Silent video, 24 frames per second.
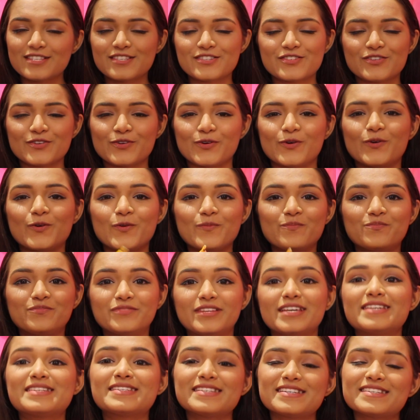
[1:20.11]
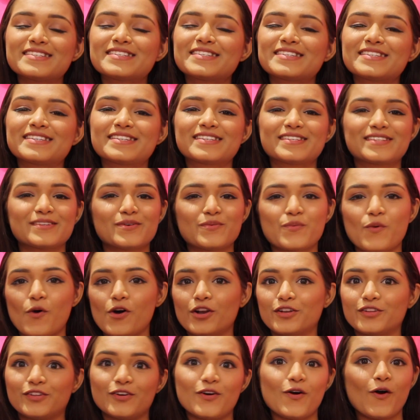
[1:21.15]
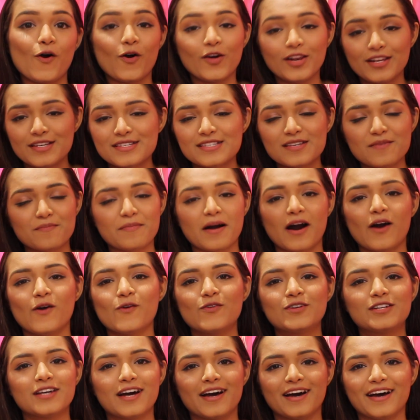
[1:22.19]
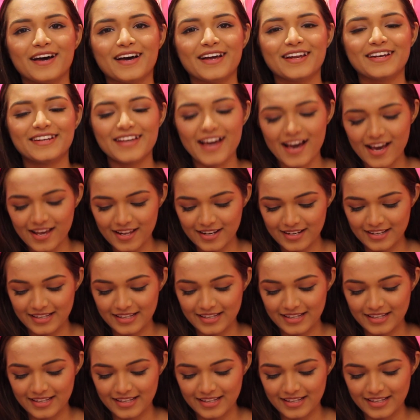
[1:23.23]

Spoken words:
So this is what the haul is about, and yeah,